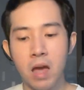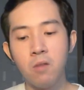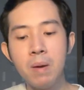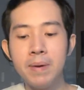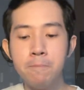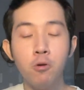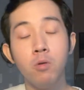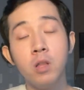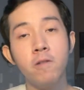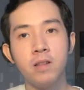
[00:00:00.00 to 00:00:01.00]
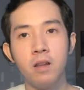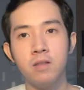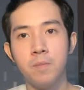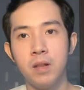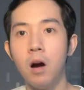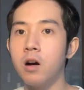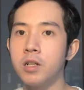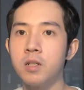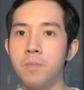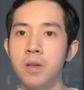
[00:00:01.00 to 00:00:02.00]
maybe poorly written is a bit
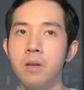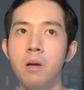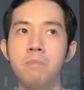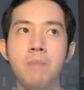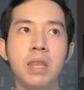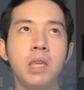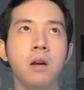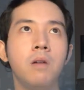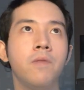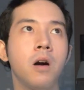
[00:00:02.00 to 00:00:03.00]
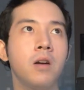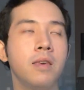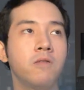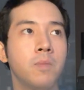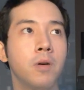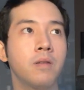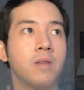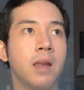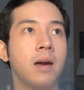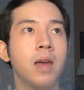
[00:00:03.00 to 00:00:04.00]
harsh, but many of our history books
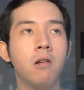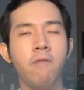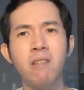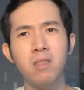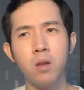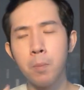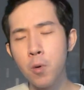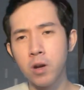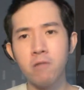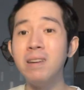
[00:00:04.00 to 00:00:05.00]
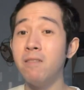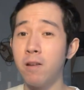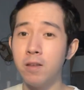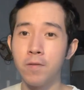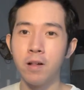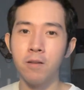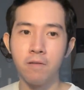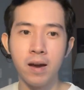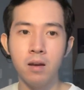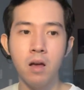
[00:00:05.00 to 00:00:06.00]
that, again, are number one, they're really very difficult to
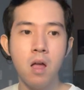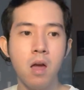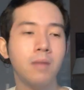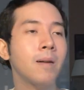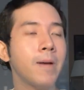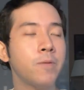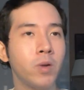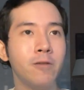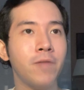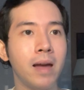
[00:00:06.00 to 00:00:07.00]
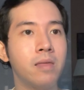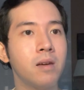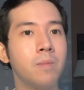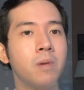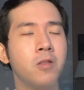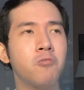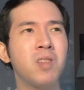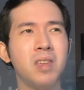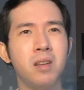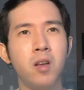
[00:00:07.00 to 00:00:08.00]
find. And sometimes when you find them, they're
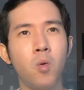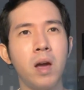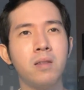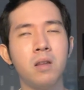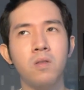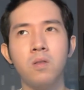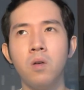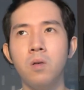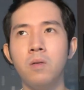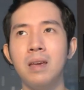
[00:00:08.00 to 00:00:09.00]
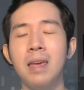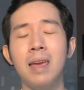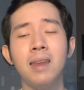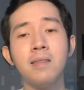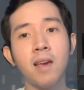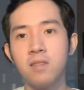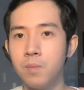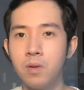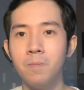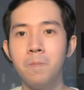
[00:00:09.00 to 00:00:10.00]
written in a way that is so
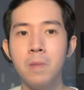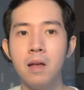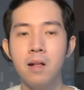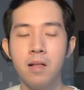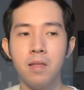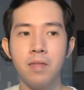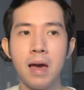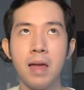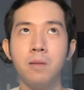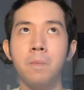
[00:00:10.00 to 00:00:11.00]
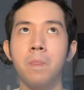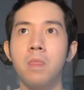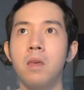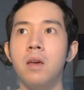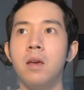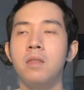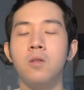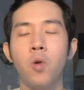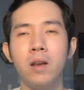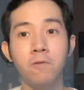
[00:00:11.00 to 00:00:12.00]
inaccessible that it's
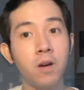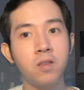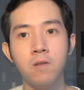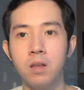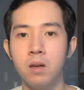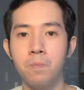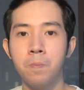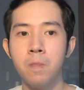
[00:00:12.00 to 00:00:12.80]
quite frustrating.